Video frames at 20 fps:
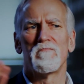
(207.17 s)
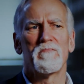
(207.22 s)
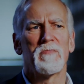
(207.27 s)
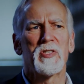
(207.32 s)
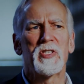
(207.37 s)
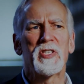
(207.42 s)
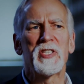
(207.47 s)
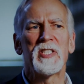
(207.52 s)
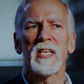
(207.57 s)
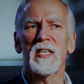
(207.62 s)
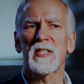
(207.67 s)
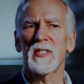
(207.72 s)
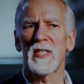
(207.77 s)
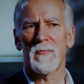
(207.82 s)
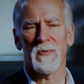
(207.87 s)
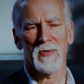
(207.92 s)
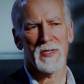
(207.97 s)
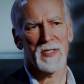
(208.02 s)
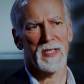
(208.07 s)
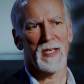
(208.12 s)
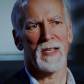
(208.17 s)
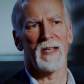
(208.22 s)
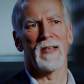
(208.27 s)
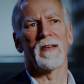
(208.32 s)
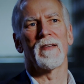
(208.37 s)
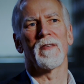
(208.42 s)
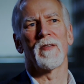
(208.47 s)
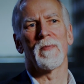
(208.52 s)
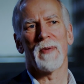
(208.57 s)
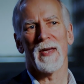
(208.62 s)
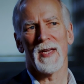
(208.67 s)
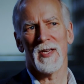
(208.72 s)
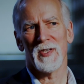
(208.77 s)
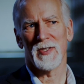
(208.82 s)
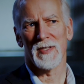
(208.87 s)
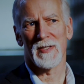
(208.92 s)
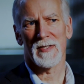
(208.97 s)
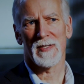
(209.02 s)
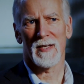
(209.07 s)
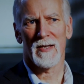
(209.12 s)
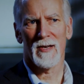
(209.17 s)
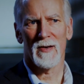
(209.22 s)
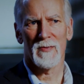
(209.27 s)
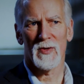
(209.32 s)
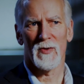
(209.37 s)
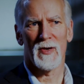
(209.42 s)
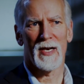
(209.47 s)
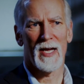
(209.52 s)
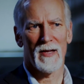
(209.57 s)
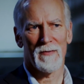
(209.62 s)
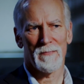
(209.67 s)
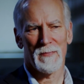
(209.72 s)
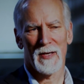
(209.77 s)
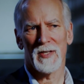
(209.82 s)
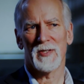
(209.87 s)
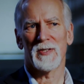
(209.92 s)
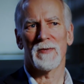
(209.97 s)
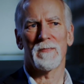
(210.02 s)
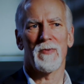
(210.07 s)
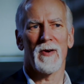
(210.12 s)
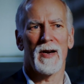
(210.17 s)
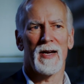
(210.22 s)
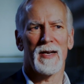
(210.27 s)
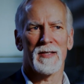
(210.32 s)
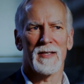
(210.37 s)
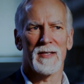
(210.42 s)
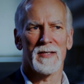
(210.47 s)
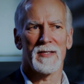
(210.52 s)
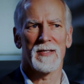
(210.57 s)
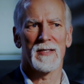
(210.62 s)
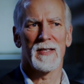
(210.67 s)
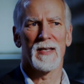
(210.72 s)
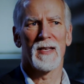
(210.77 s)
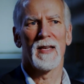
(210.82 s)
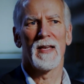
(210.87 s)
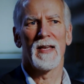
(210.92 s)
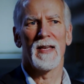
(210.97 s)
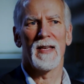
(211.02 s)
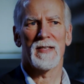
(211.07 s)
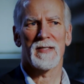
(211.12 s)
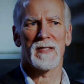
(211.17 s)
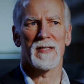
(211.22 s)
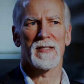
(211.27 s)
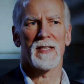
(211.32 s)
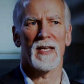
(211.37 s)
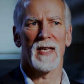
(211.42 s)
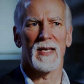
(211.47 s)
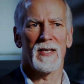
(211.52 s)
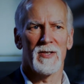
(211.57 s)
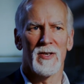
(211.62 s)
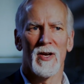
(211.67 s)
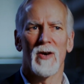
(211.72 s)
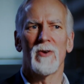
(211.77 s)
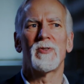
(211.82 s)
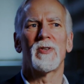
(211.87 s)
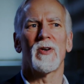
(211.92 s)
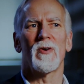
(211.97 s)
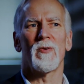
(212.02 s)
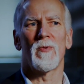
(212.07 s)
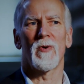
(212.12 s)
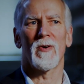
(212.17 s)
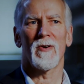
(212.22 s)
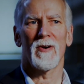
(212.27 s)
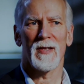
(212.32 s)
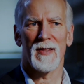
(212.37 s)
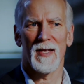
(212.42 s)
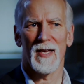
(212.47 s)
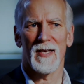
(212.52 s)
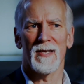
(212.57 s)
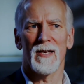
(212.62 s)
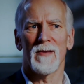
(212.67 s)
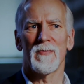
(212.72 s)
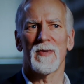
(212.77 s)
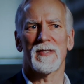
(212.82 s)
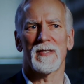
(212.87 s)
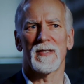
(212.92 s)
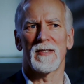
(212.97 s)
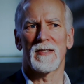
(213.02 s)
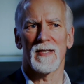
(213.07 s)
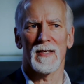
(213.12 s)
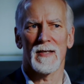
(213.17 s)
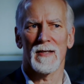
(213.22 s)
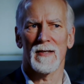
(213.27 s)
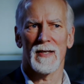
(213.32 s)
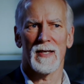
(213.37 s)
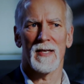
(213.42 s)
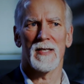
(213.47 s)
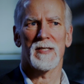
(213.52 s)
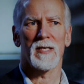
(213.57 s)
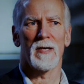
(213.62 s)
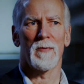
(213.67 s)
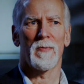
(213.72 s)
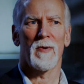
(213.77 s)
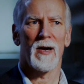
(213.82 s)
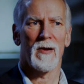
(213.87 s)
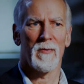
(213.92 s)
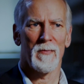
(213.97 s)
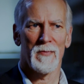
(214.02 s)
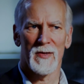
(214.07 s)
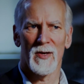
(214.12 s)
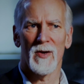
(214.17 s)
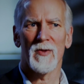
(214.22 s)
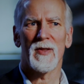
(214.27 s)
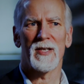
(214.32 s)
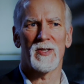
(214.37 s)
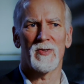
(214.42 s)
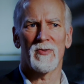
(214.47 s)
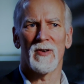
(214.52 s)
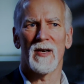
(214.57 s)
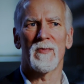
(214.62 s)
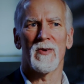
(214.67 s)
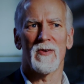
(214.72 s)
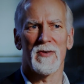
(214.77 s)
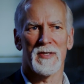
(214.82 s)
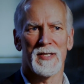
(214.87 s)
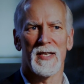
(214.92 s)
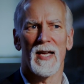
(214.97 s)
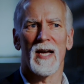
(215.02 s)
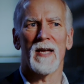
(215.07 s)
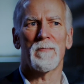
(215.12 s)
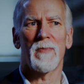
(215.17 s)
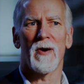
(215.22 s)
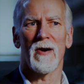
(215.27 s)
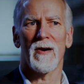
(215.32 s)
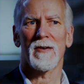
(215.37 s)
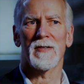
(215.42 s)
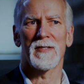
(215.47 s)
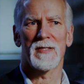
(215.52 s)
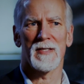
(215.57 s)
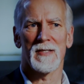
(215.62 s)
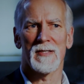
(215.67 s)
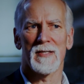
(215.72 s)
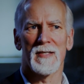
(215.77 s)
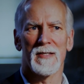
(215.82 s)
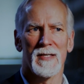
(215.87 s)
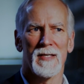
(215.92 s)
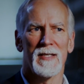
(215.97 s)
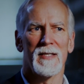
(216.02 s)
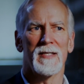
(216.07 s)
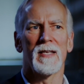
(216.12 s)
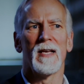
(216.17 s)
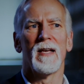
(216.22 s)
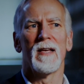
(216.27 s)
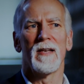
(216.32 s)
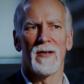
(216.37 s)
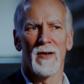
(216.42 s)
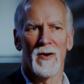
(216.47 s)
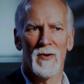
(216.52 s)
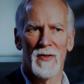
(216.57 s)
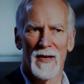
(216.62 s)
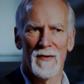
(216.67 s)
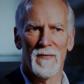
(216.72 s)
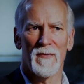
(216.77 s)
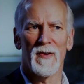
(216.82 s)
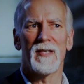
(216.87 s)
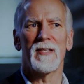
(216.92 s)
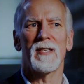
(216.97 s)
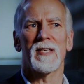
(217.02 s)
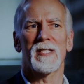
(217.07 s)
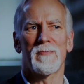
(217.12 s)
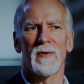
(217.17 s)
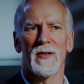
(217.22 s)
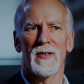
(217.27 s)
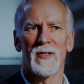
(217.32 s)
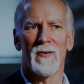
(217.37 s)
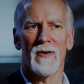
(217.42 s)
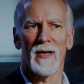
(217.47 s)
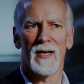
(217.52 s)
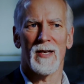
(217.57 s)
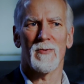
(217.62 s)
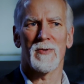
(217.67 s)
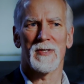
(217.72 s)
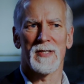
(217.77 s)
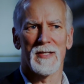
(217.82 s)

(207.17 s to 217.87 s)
60% of the patients that come to an outpatient practice is to say, no, don't worry, that numbness and tingling isn't a problem. No, that tremor is not Parkinson's disease. No, that fainting spell you had was